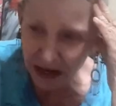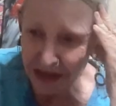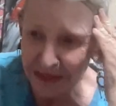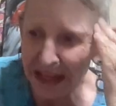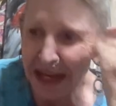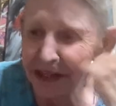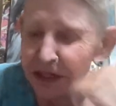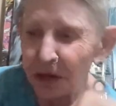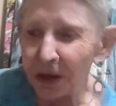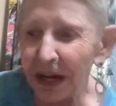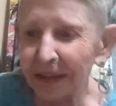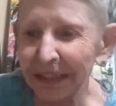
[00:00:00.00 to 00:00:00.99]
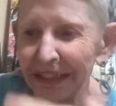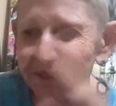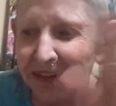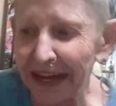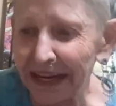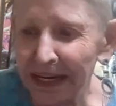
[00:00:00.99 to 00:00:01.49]
on that note, I'll
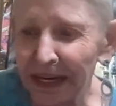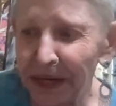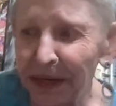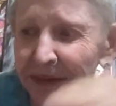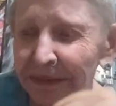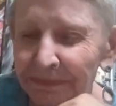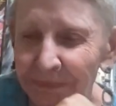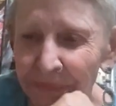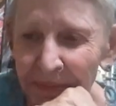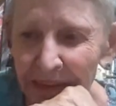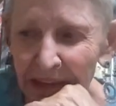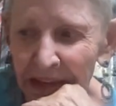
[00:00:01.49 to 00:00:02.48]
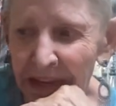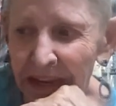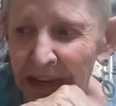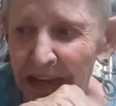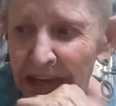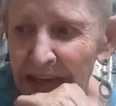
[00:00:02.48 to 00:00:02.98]
leave that here.
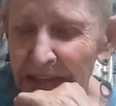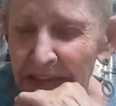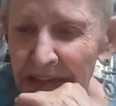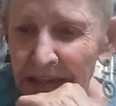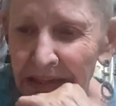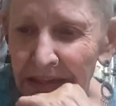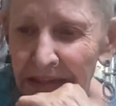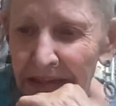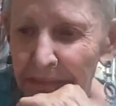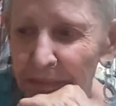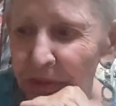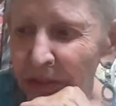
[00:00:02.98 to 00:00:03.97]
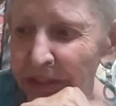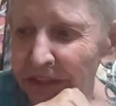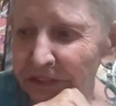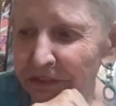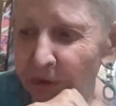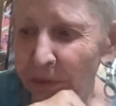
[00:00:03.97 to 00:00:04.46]
And I'm
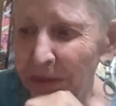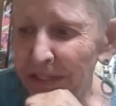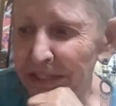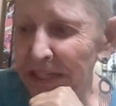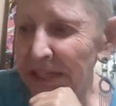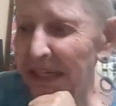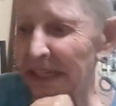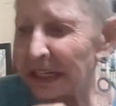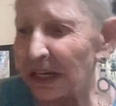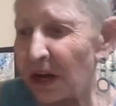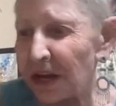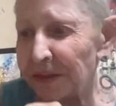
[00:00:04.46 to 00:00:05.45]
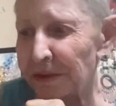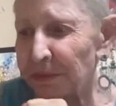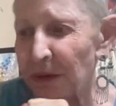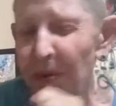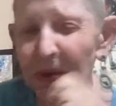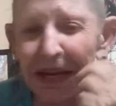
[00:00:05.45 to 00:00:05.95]
looking forward to getting on the
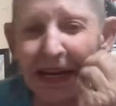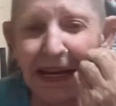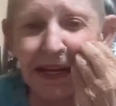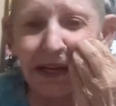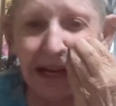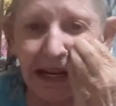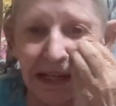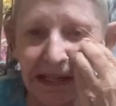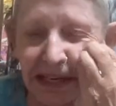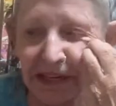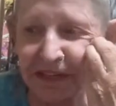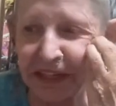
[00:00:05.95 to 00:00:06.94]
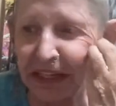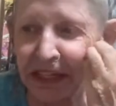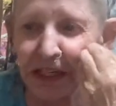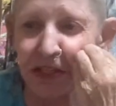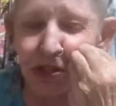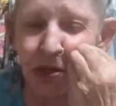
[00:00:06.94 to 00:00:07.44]
road again and giving
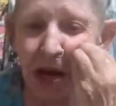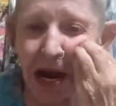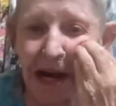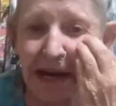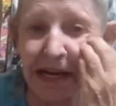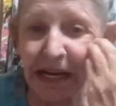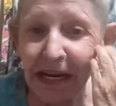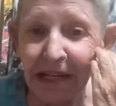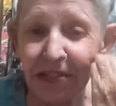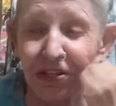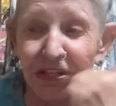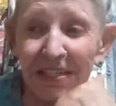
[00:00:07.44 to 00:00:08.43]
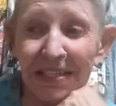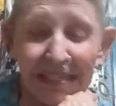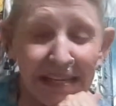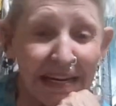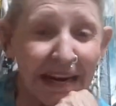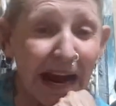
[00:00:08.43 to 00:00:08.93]
it a try and just
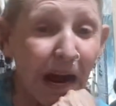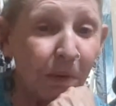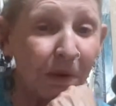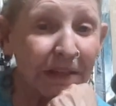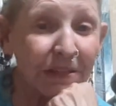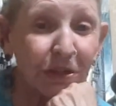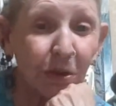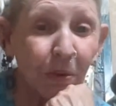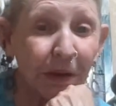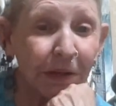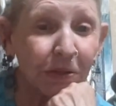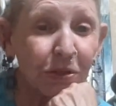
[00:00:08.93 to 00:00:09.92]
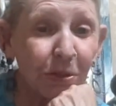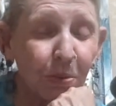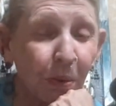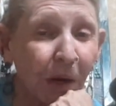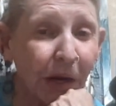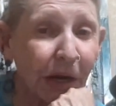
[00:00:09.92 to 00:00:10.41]
see how it's going to
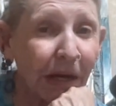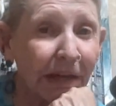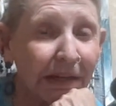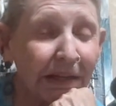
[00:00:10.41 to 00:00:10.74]
work.